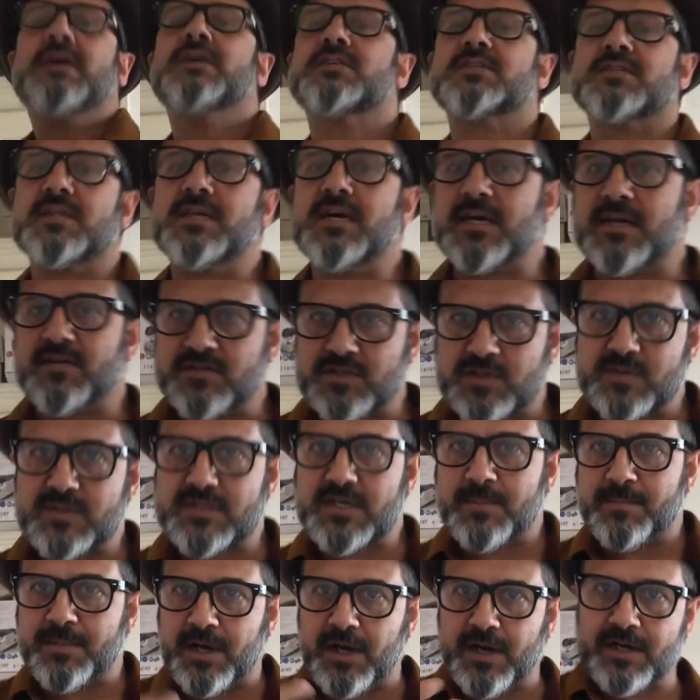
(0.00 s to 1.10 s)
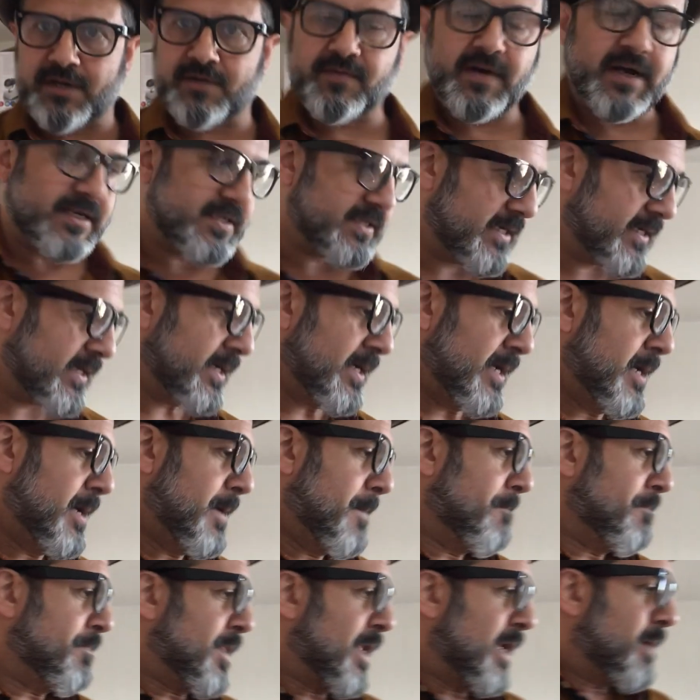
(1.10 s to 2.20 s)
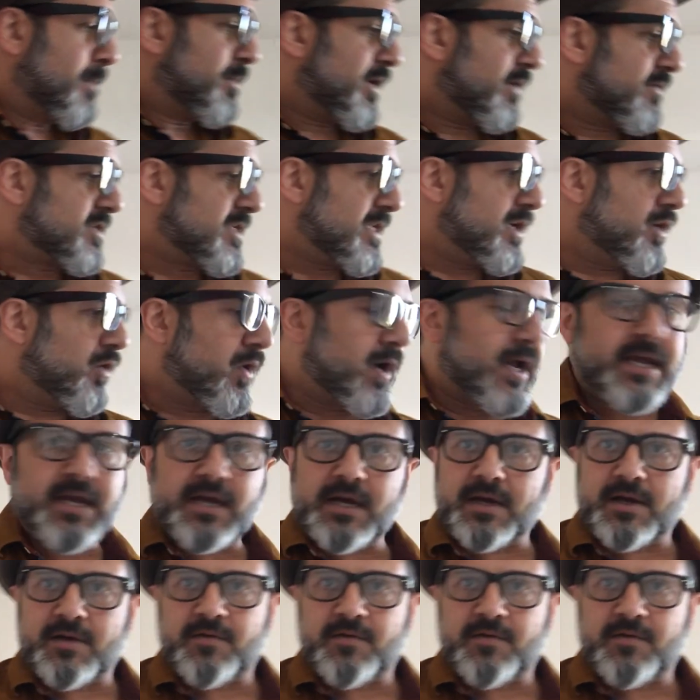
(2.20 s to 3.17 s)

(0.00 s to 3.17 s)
So that gives you some kind of idea. But obviously you're here